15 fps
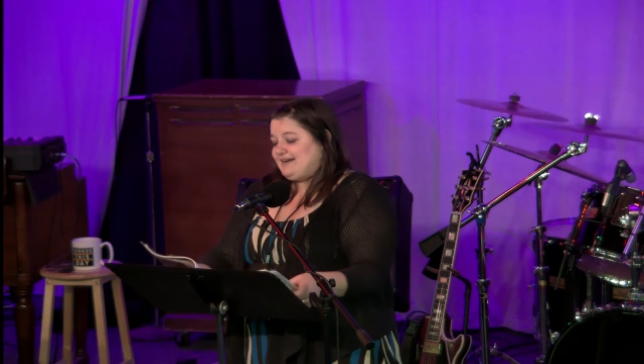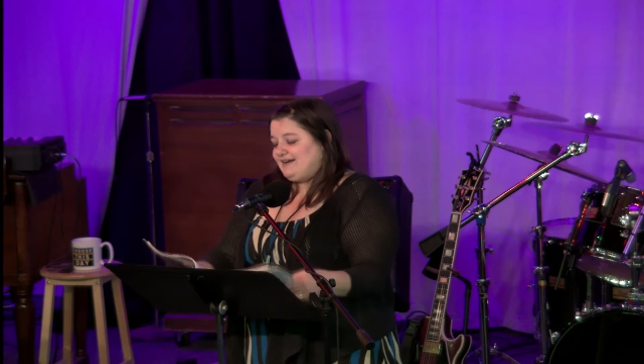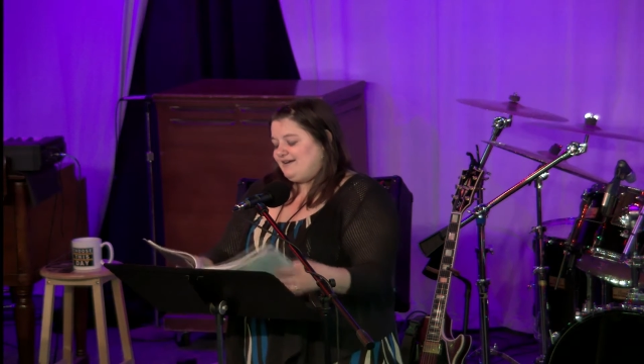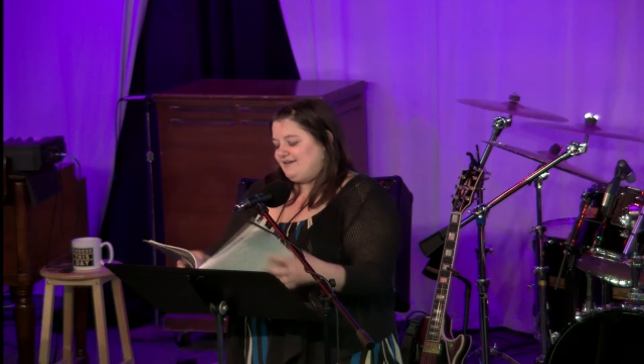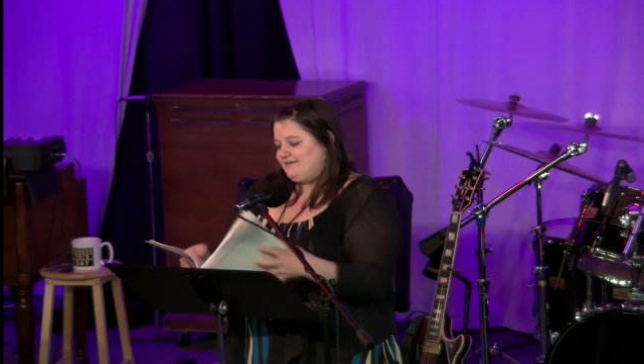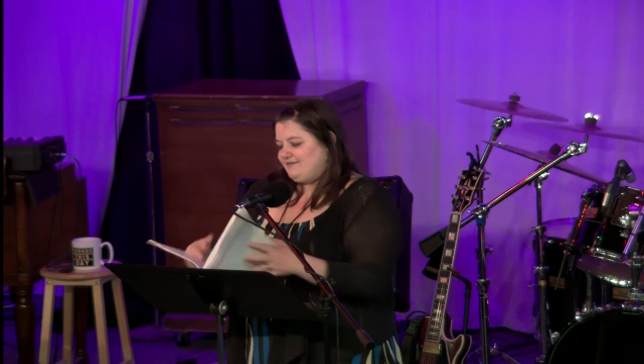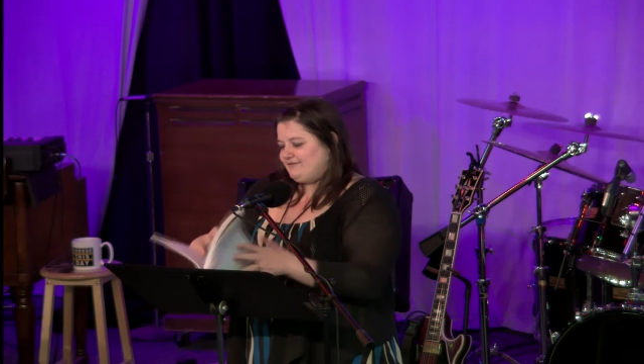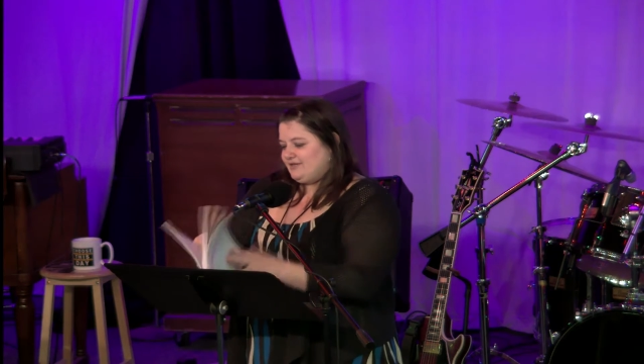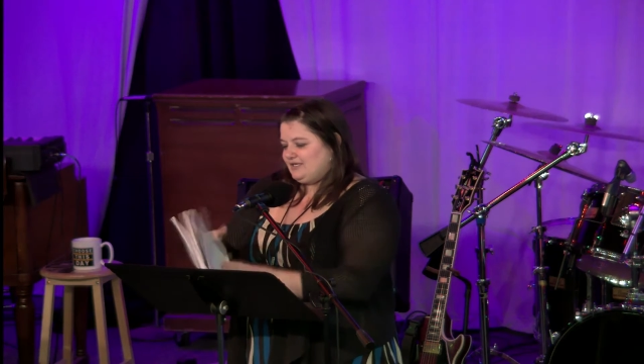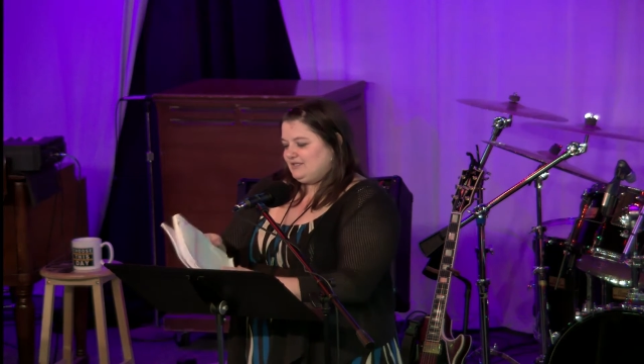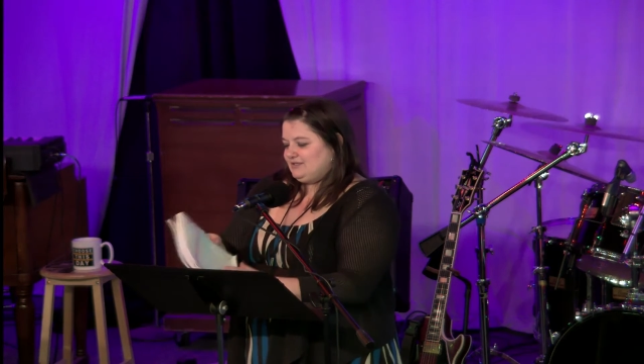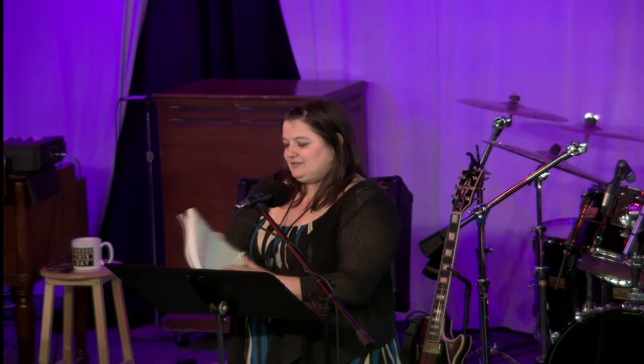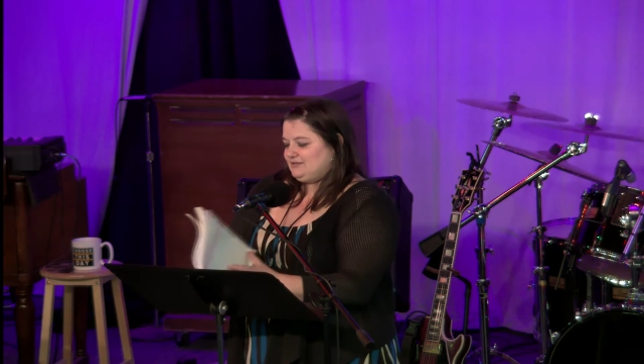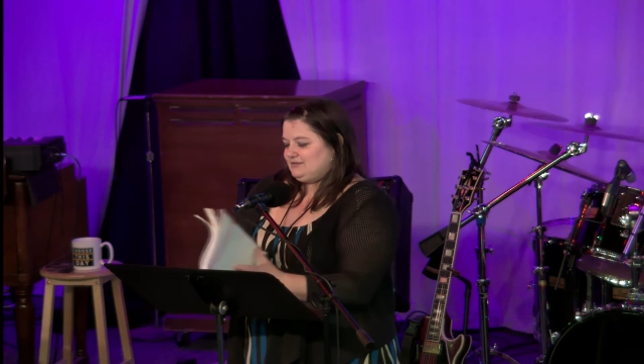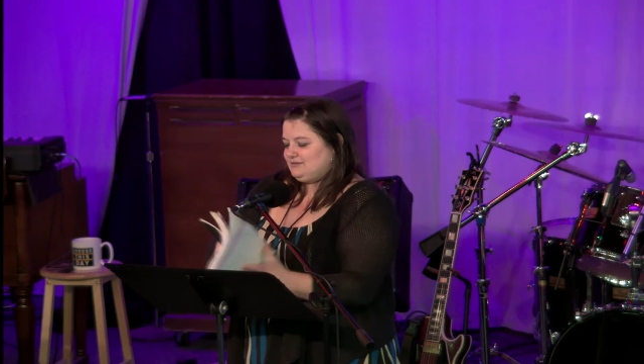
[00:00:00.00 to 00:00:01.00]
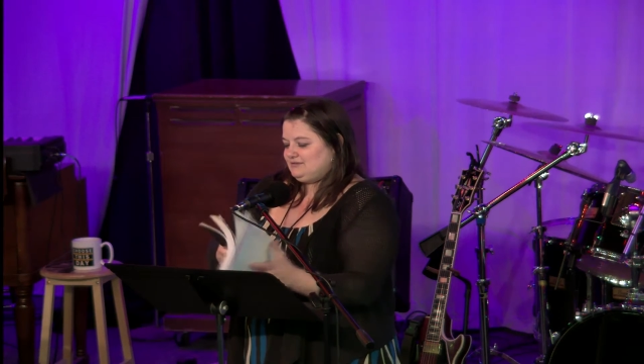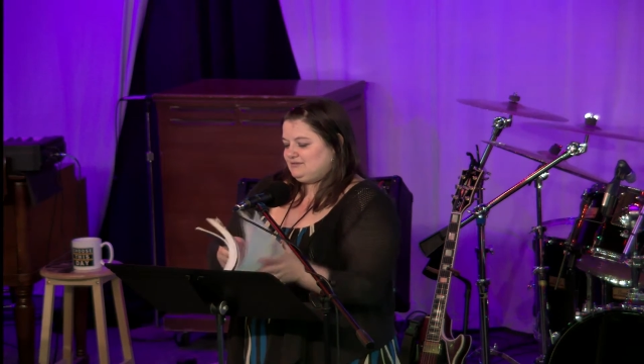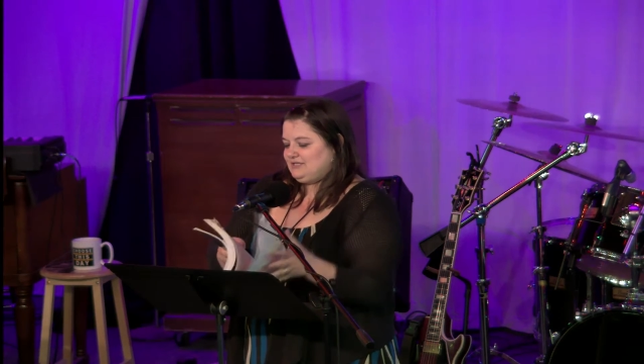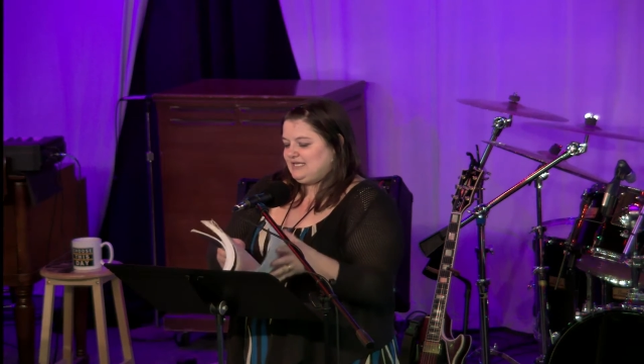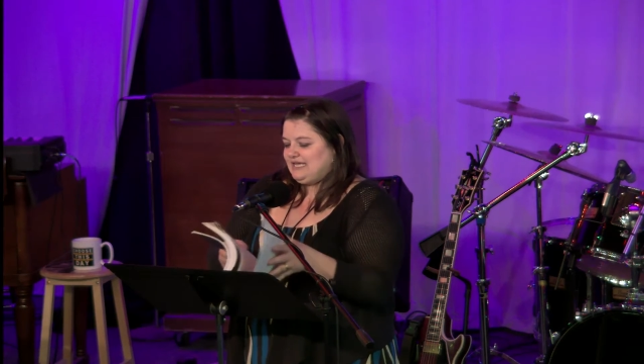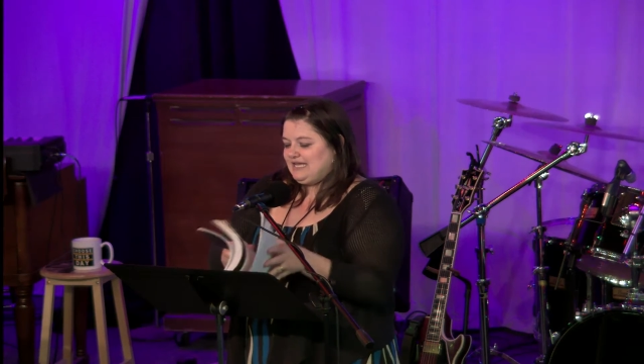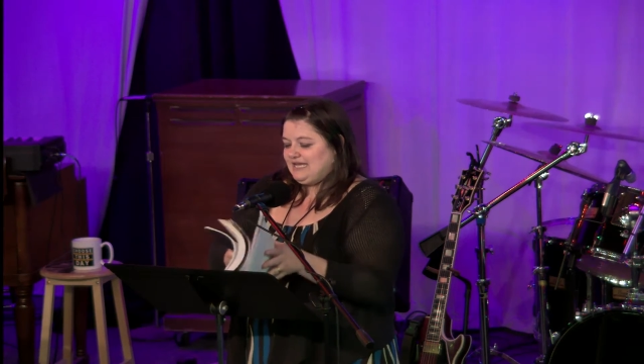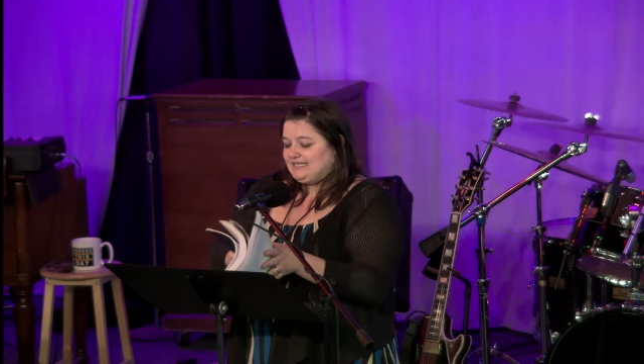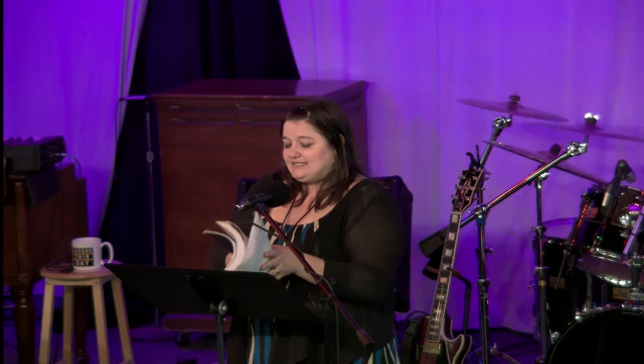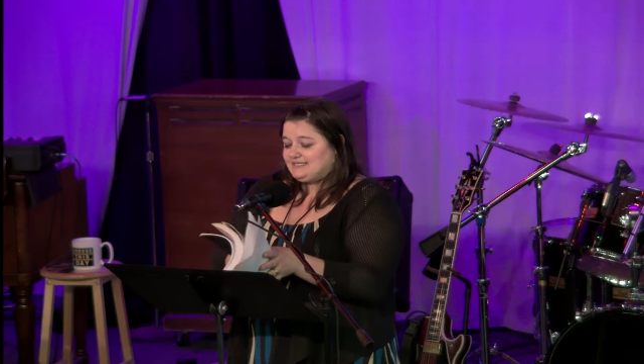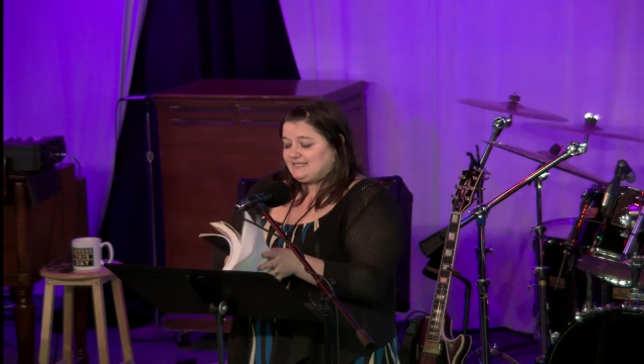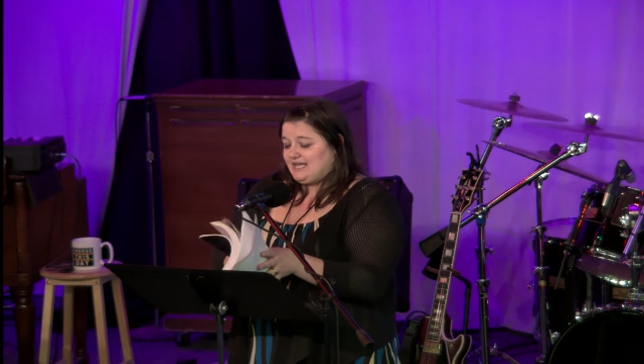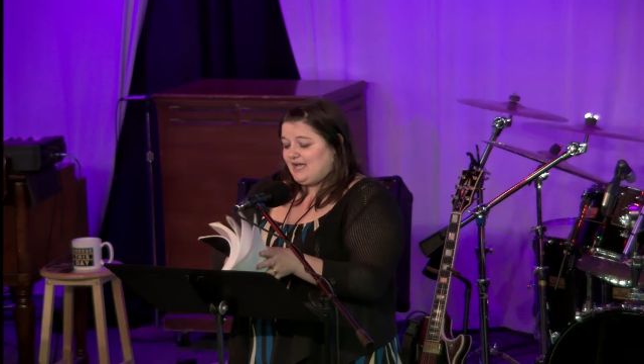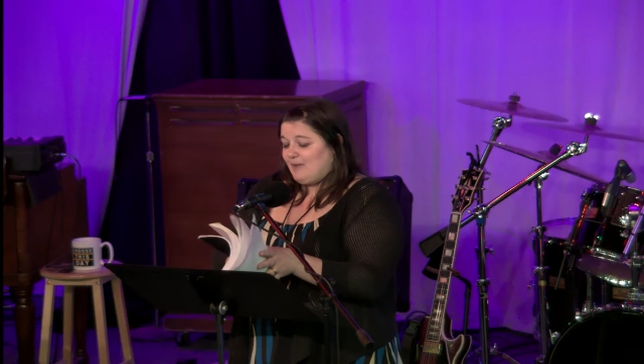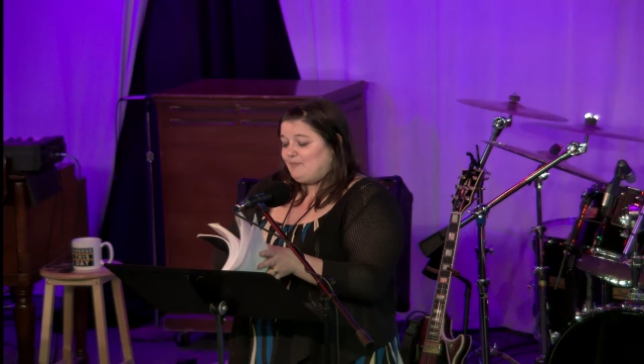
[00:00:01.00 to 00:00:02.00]
of,
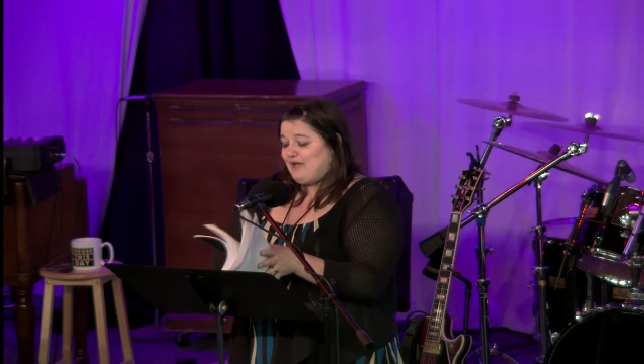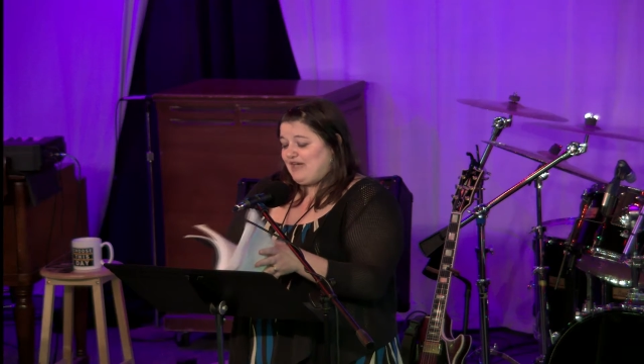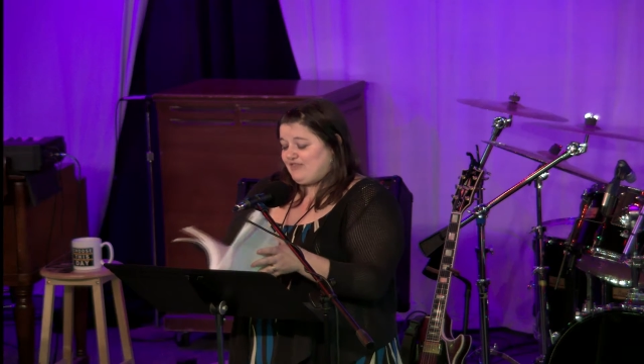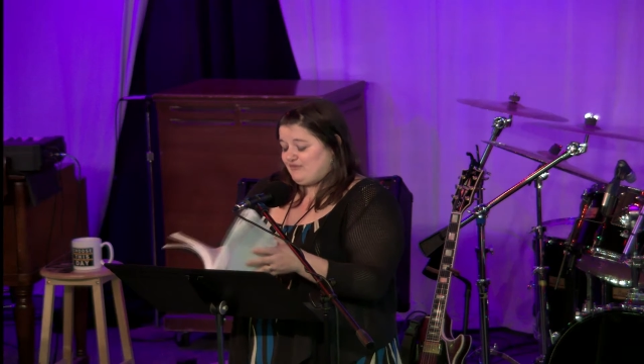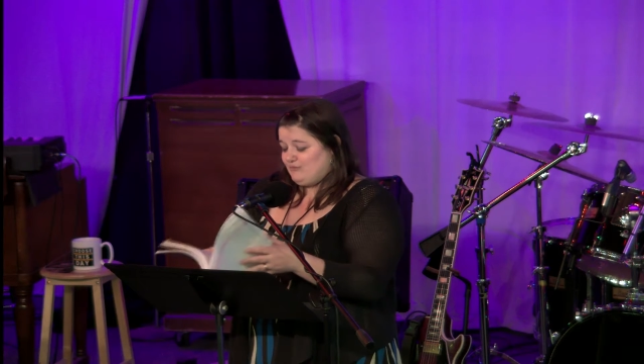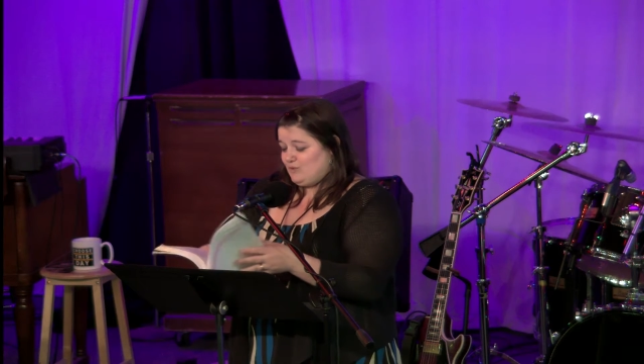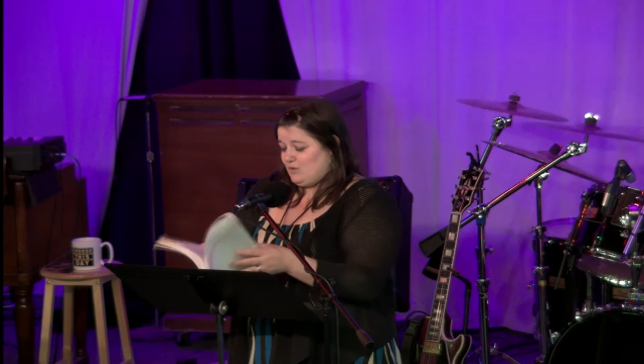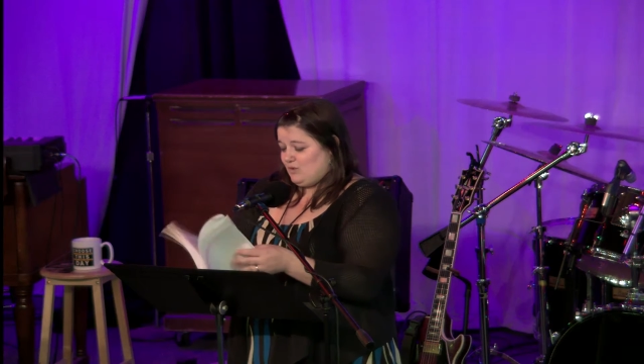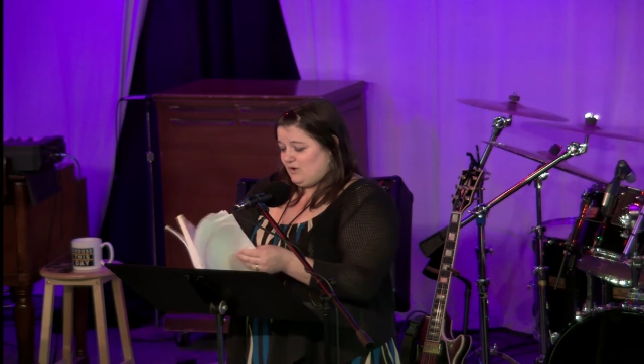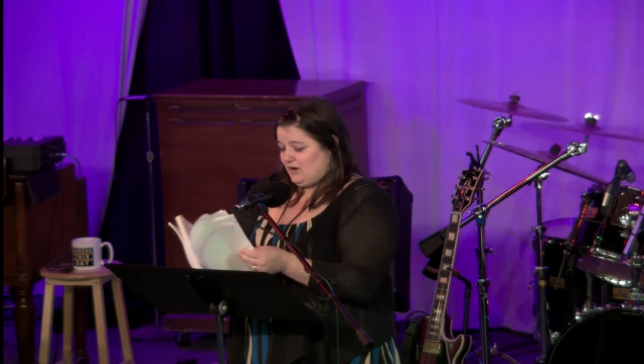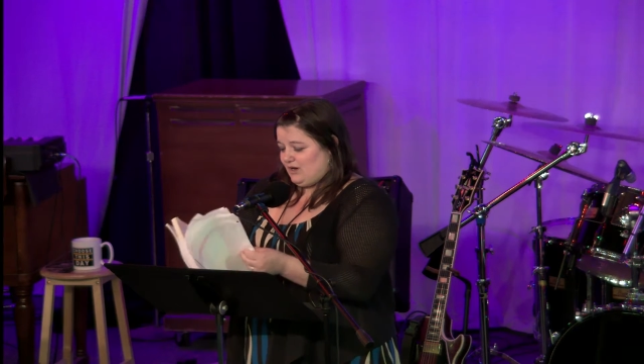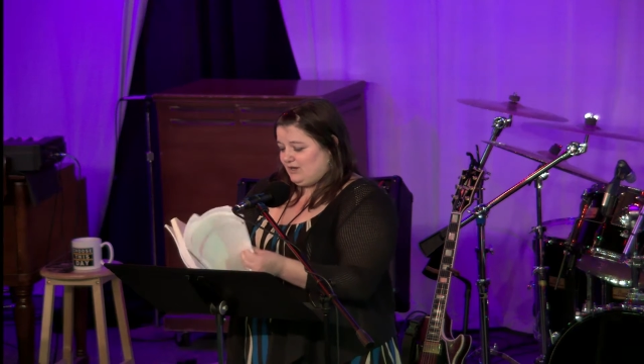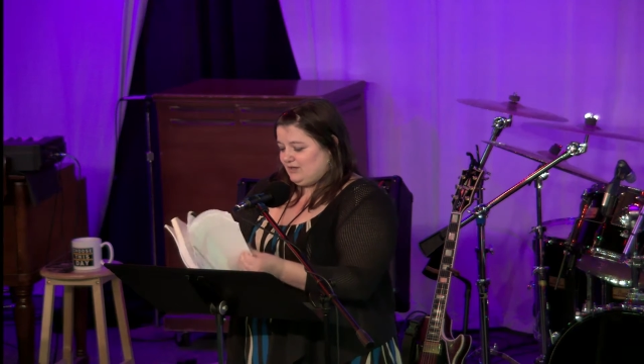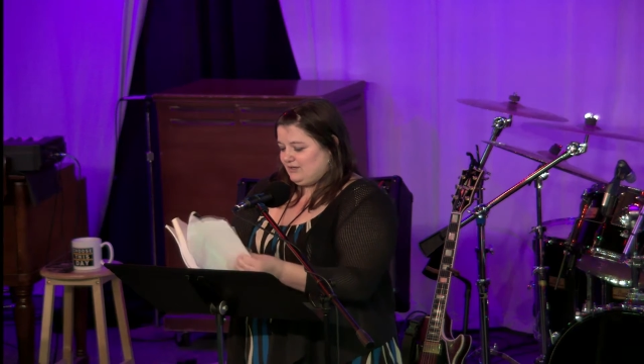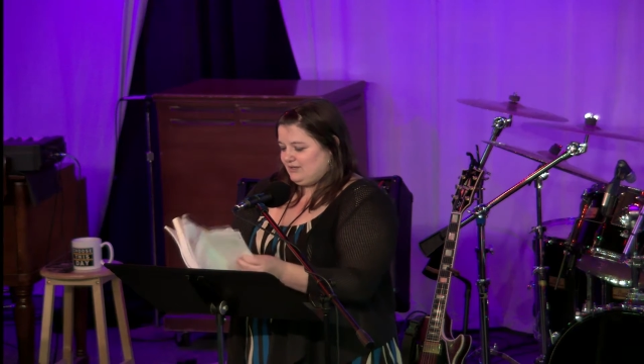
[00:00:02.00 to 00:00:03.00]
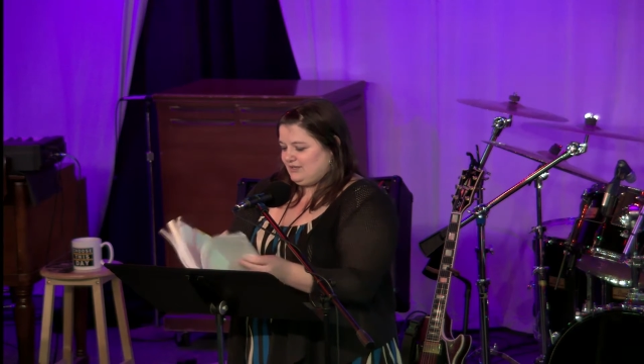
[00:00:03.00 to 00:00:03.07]
it's a Beth Moore.